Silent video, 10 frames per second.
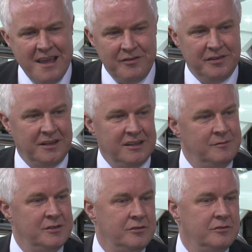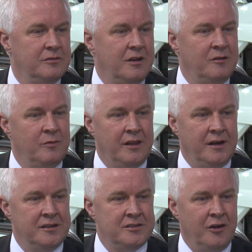in everything that we do, and
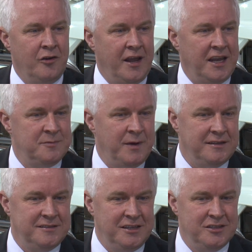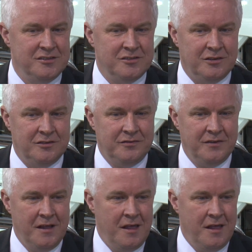whether it's our expectations of